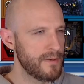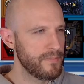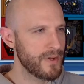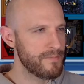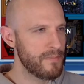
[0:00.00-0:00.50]

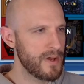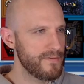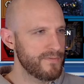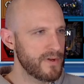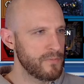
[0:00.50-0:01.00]
but I might
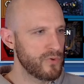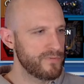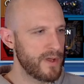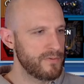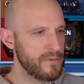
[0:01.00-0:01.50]
find more
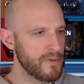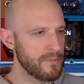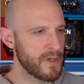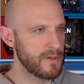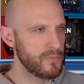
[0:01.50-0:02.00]
red rooms and
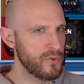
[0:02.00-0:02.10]
make it more